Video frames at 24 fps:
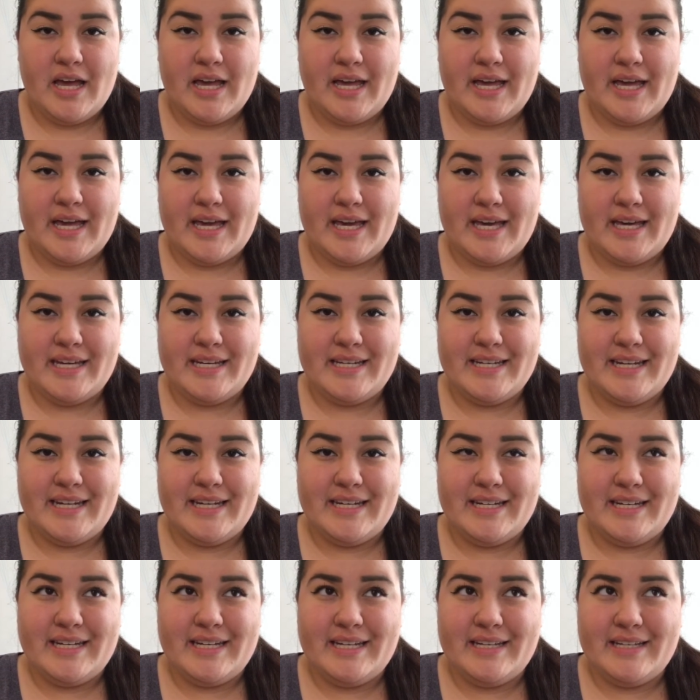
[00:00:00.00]
and
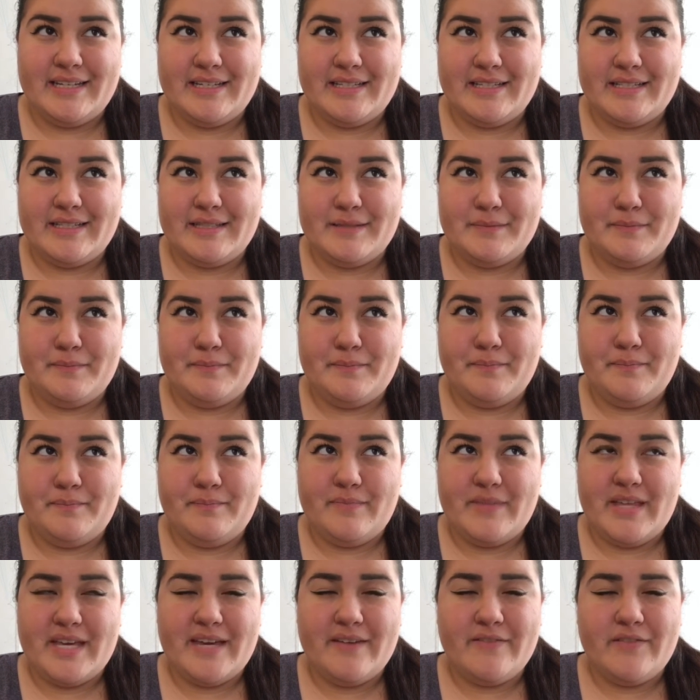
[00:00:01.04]

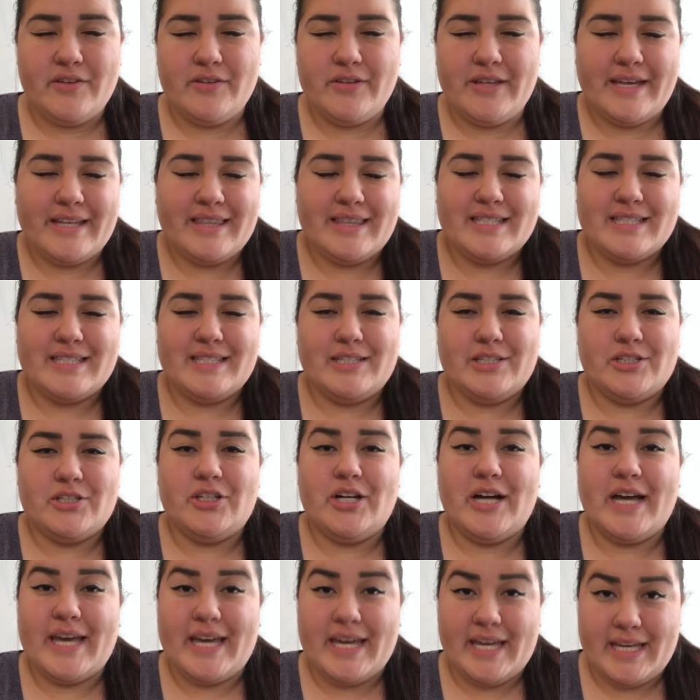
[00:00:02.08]
they give you like this
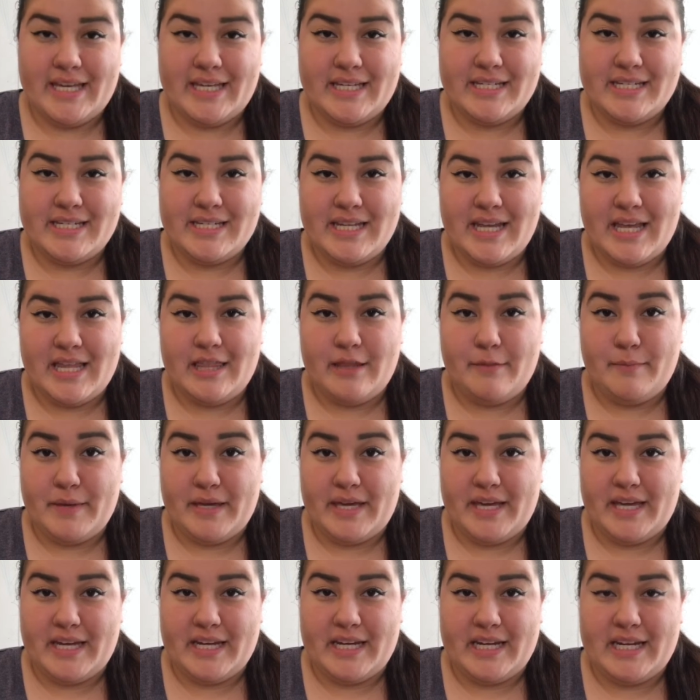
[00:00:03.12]
little hint in the
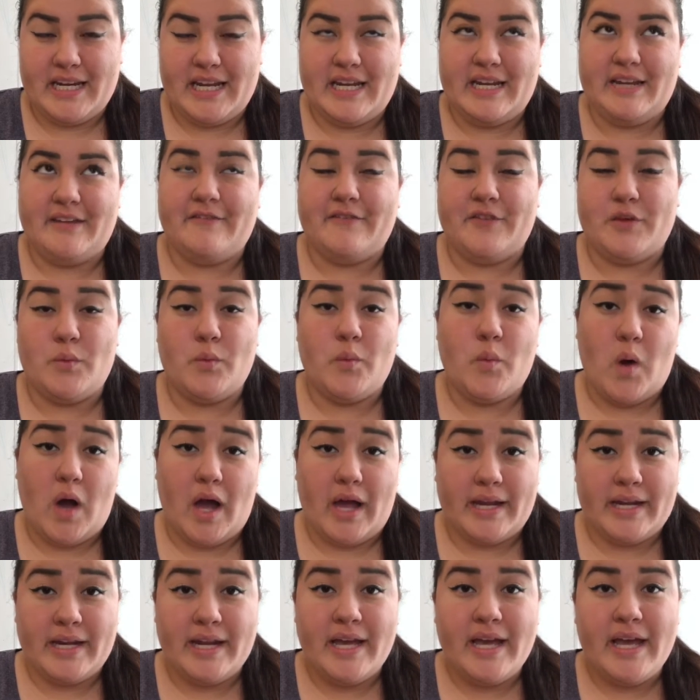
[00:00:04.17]
beginning, and if you
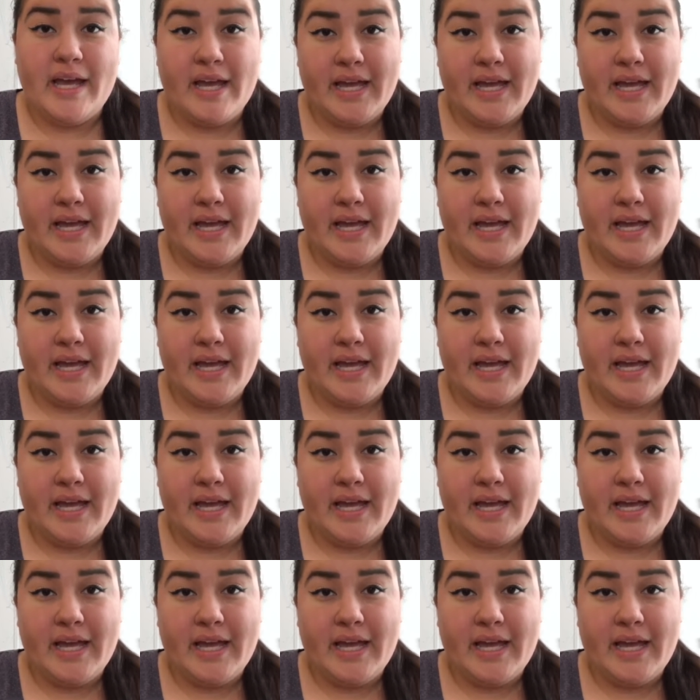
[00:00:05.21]
want